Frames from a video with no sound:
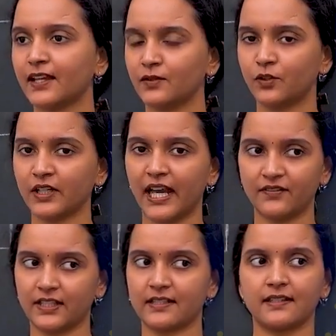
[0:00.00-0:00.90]
What have
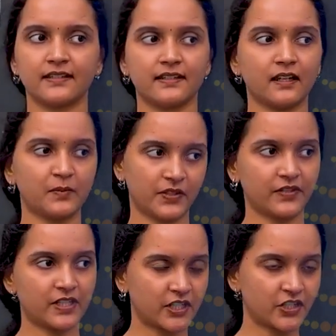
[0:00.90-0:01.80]
we discussed in our
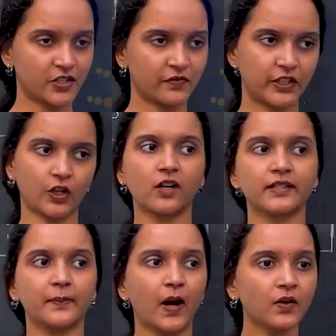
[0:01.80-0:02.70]
previous session? We talked
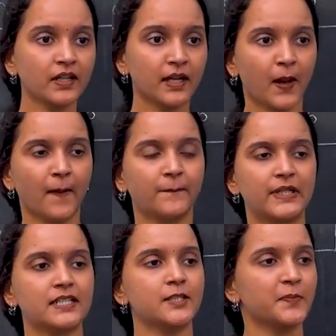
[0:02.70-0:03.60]
about
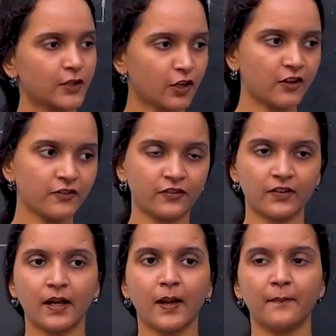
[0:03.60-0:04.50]
principle
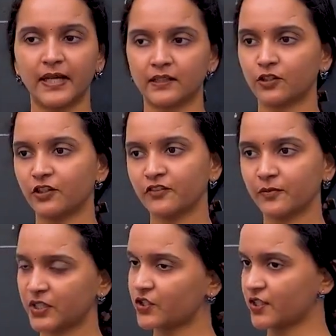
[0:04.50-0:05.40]
of method of
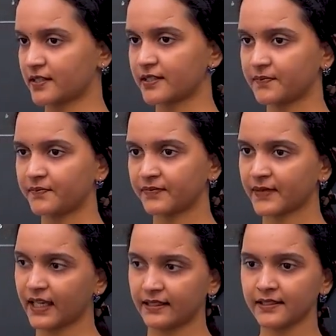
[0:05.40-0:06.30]
mixtures.
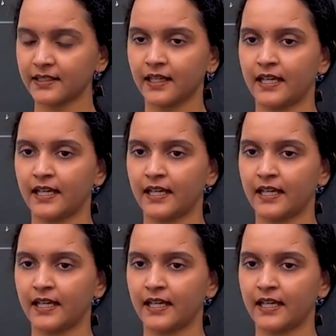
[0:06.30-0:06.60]
Correct?